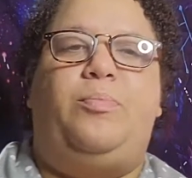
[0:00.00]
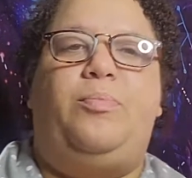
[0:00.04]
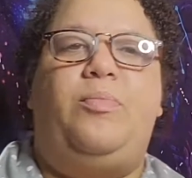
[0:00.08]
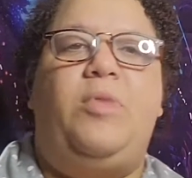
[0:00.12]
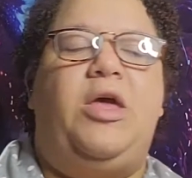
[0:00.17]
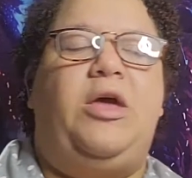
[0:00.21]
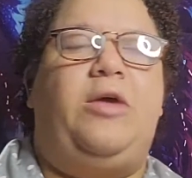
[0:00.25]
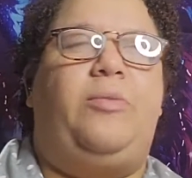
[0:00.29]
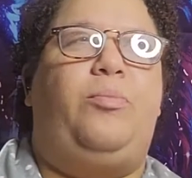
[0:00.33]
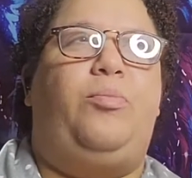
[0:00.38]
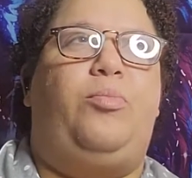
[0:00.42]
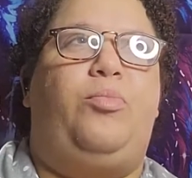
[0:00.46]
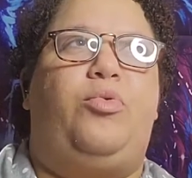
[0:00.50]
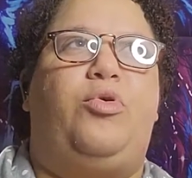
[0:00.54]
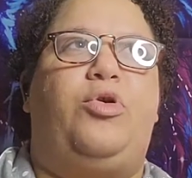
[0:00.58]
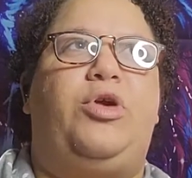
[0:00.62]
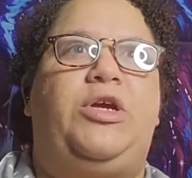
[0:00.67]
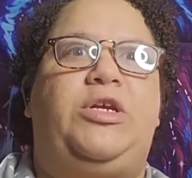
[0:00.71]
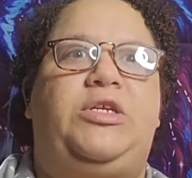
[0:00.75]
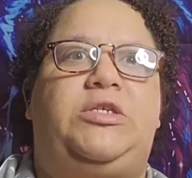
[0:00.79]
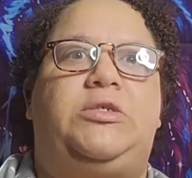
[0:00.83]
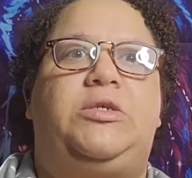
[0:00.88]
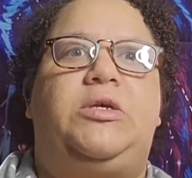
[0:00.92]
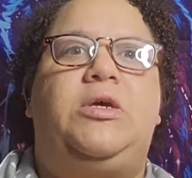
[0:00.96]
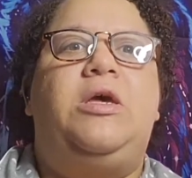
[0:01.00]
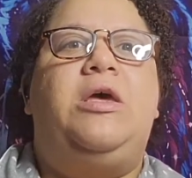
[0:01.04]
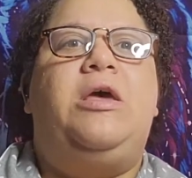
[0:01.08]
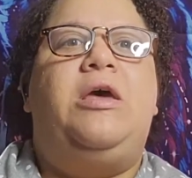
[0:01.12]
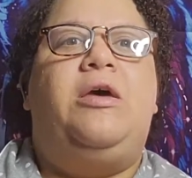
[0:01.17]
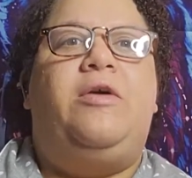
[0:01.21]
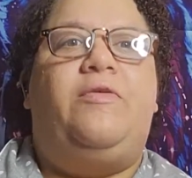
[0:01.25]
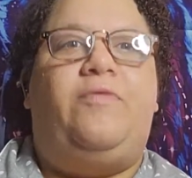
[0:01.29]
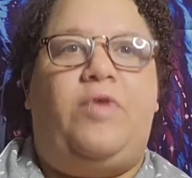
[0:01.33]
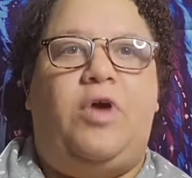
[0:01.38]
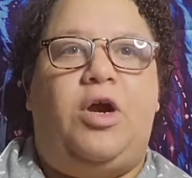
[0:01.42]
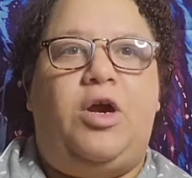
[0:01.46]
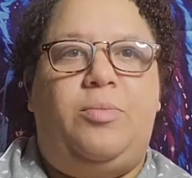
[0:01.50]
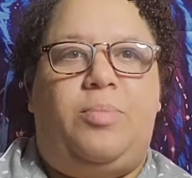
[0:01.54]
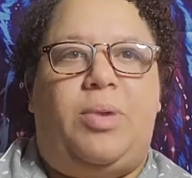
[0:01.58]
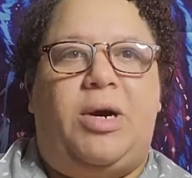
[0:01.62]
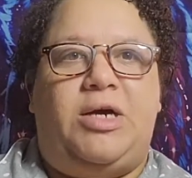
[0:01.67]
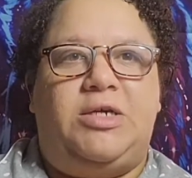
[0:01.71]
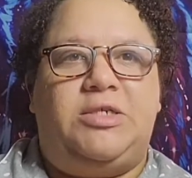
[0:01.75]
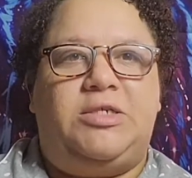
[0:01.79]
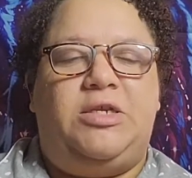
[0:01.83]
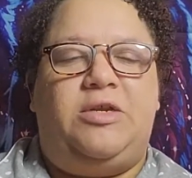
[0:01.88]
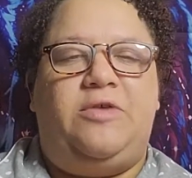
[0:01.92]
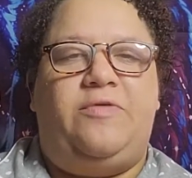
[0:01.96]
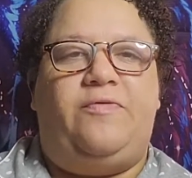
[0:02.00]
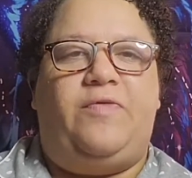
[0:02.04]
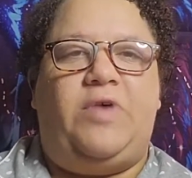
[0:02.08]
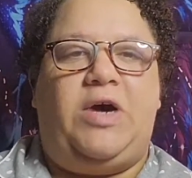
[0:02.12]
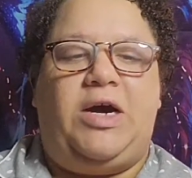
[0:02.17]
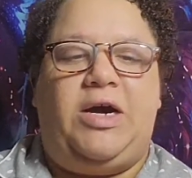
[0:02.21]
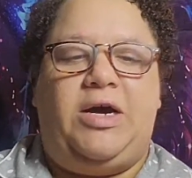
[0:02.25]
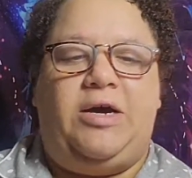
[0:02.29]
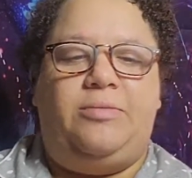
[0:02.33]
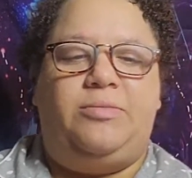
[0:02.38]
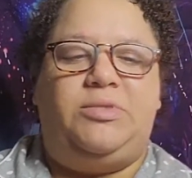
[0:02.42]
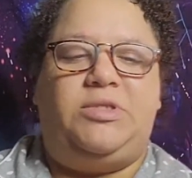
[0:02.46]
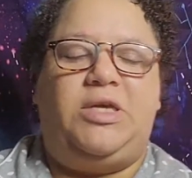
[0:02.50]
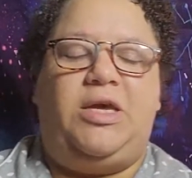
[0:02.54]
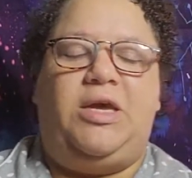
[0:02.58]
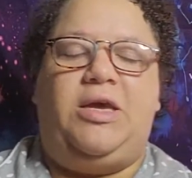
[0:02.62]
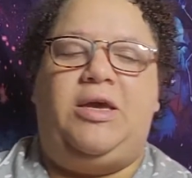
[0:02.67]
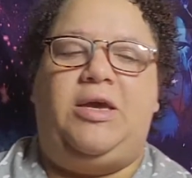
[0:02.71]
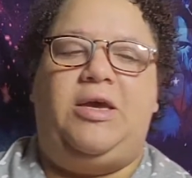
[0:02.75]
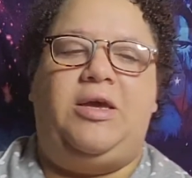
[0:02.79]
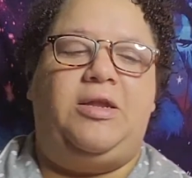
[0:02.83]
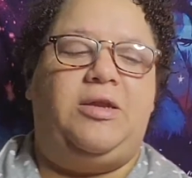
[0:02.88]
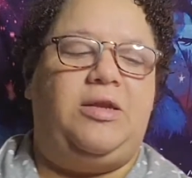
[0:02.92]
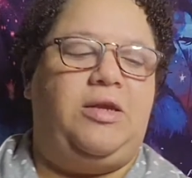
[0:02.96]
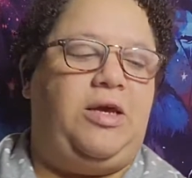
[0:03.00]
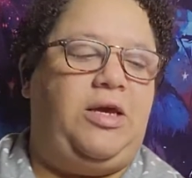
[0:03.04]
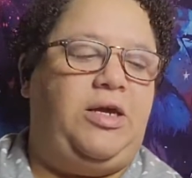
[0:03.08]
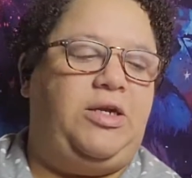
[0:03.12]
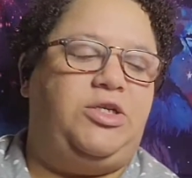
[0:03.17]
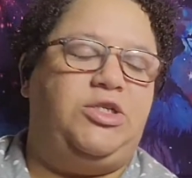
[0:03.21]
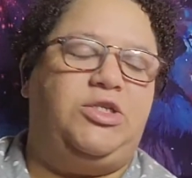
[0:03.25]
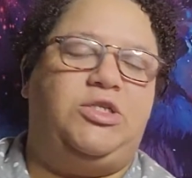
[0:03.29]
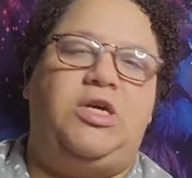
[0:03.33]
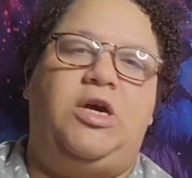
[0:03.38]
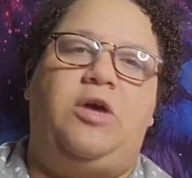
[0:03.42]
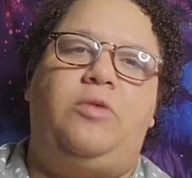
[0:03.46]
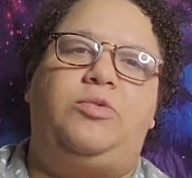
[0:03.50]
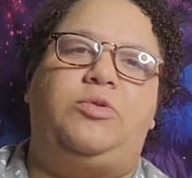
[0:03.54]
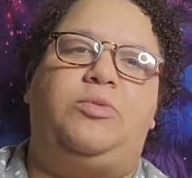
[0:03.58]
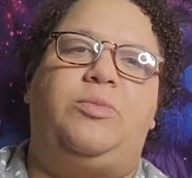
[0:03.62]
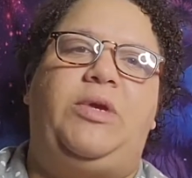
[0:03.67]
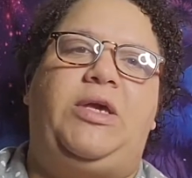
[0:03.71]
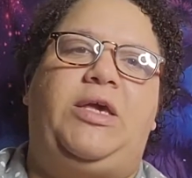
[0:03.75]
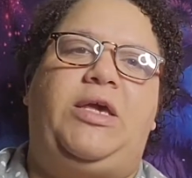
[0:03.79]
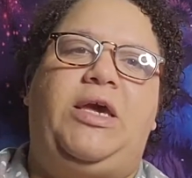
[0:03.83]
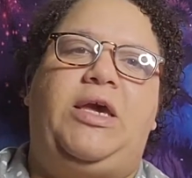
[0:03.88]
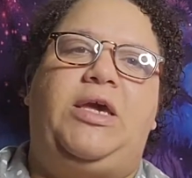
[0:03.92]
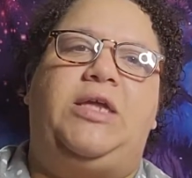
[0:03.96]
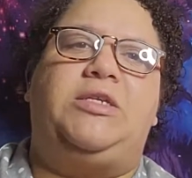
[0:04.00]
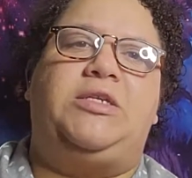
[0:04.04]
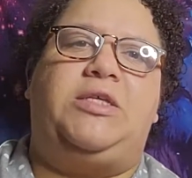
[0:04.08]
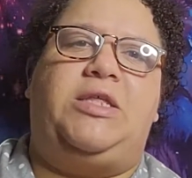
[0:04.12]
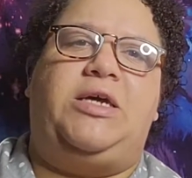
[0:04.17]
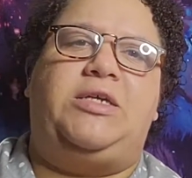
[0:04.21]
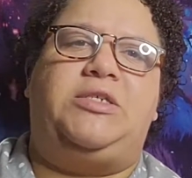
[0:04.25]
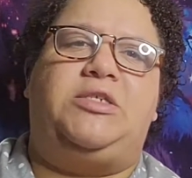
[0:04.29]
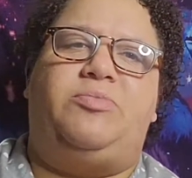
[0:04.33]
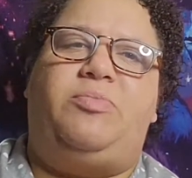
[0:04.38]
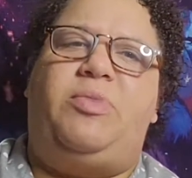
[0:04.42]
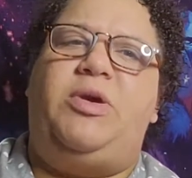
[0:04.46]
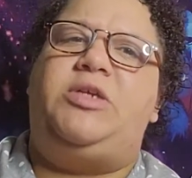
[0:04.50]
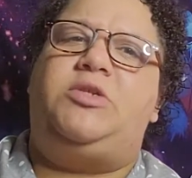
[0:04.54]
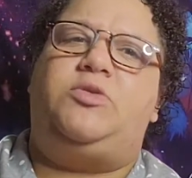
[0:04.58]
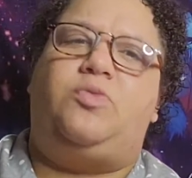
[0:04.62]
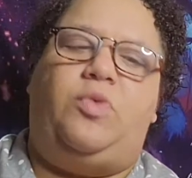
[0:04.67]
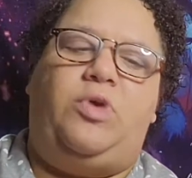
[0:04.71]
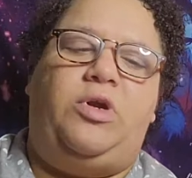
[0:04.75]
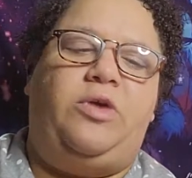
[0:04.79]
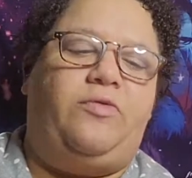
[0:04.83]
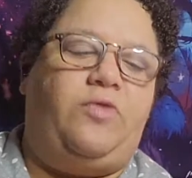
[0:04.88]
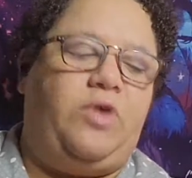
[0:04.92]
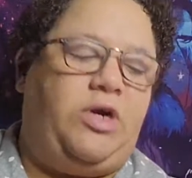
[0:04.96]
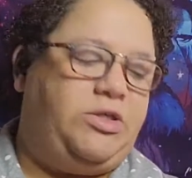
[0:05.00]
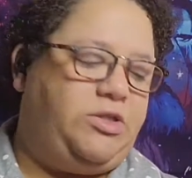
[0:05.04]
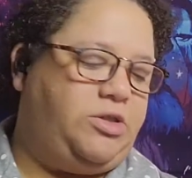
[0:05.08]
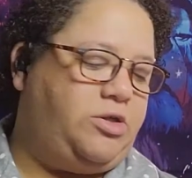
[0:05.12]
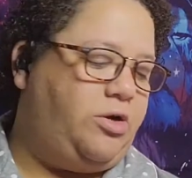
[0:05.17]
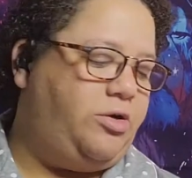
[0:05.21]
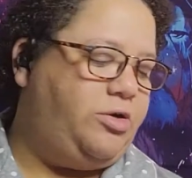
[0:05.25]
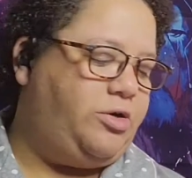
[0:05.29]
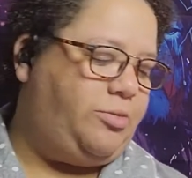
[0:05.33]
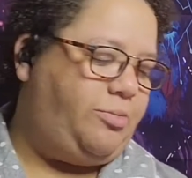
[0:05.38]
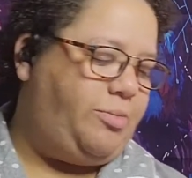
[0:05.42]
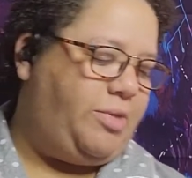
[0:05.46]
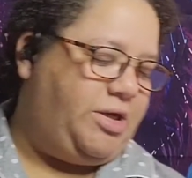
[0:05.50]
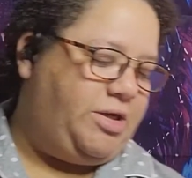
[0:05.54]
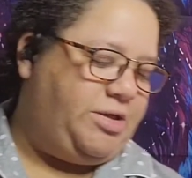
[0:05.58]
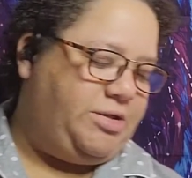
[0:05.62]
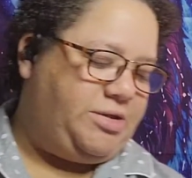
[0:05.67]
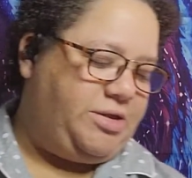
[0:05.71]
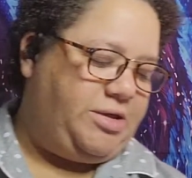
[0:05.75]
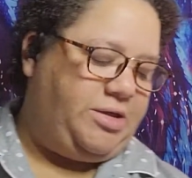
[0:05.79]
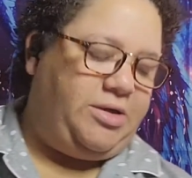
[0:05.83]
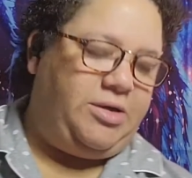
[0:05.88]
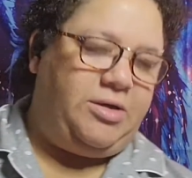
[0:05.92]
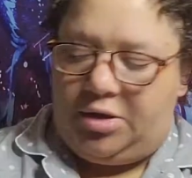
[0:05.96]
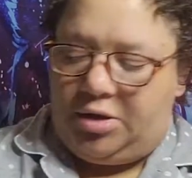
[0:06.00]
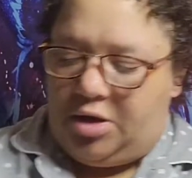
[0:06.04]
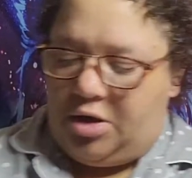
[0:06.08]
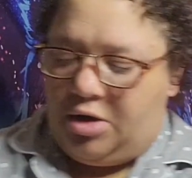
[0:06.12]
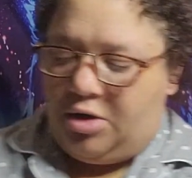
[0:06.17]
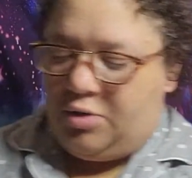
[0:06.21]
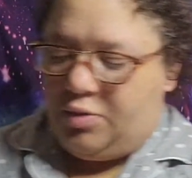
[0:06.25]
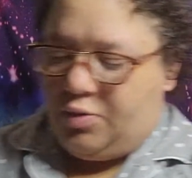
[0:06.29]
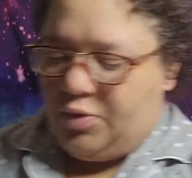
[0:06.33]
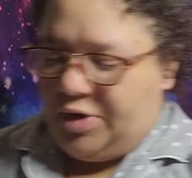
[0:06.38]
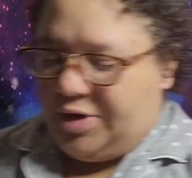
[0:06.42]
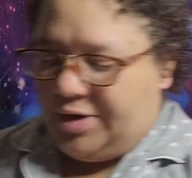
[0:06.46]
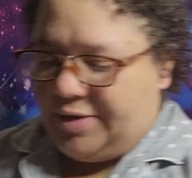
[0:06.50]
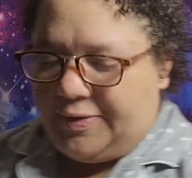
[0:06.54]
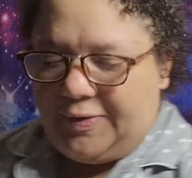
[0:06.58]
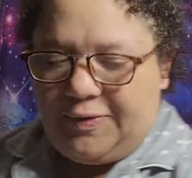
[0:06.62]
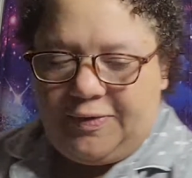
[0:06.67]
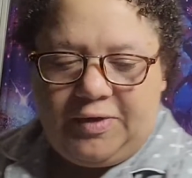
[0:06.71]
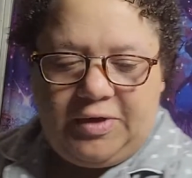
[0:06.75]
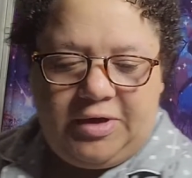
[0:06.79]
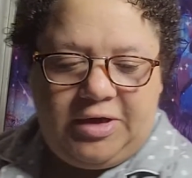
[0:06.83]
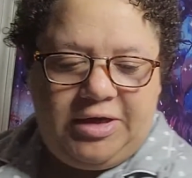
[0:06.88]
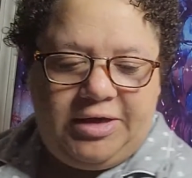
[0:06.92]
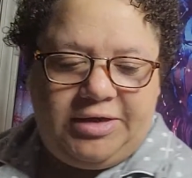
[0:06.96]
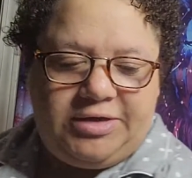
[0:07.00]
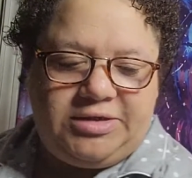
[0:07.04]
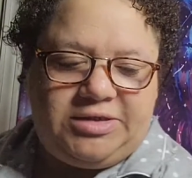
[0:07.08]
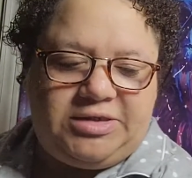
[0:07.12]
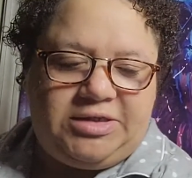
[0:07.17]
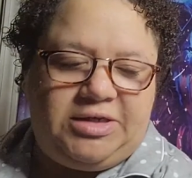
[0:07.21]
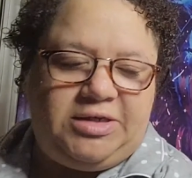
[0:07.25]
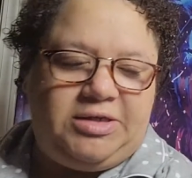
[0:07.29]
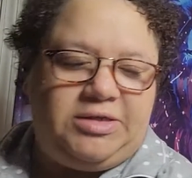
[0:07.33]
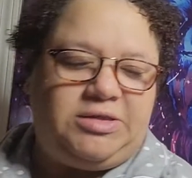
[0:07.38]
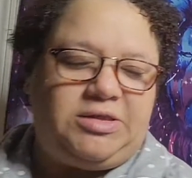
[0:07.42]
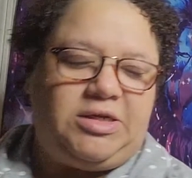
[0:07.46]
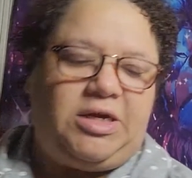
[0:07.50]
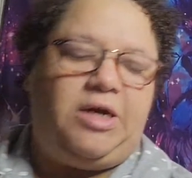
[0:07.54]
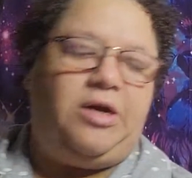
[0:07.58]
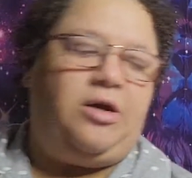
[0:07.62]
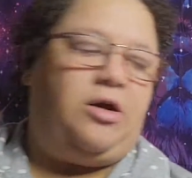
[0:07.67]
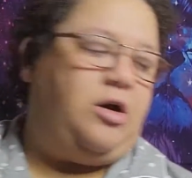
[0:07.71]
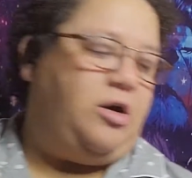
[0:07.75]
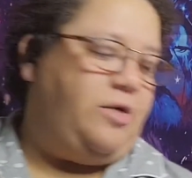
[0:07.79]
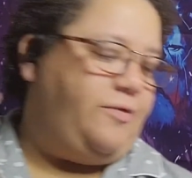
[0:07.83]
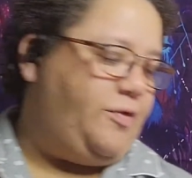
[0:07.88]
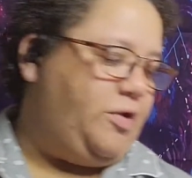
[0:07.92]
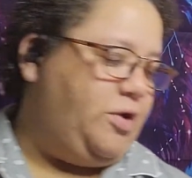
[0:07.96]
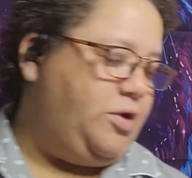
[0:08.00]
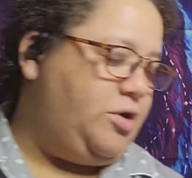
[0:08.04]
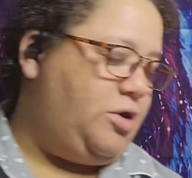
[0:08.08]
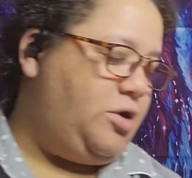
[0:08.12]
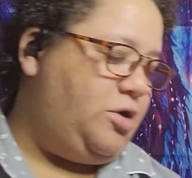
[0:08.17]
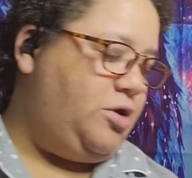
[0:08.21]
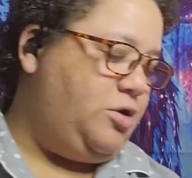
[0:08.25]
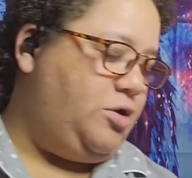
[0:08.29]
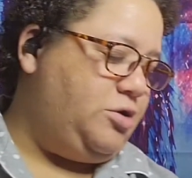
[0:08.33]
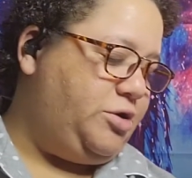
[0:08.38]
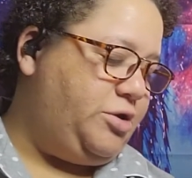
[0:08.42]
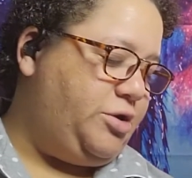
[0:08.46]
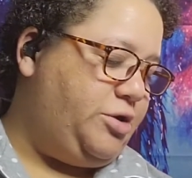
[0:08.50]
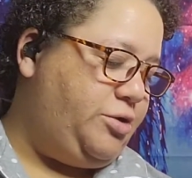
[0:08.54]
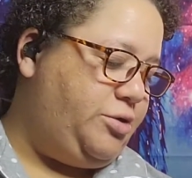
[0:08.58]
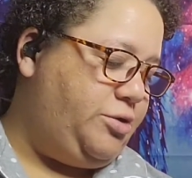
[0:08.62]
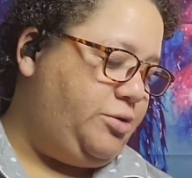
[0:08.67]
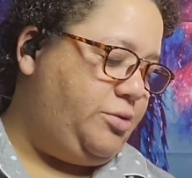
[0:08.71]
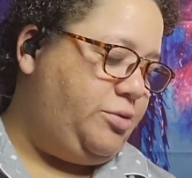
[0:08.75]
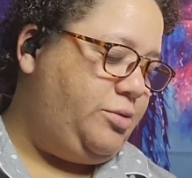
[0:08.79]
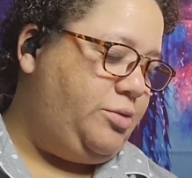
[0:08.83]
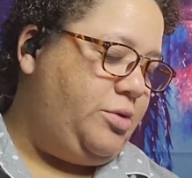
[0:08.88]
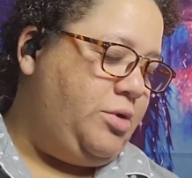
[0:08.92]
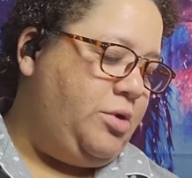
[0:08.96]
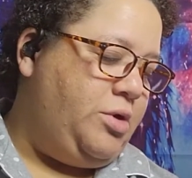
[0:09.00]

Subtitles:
It breeds very positive vibes, and it just helps me get into that space whenever I start to meditate. Along with incense, I often also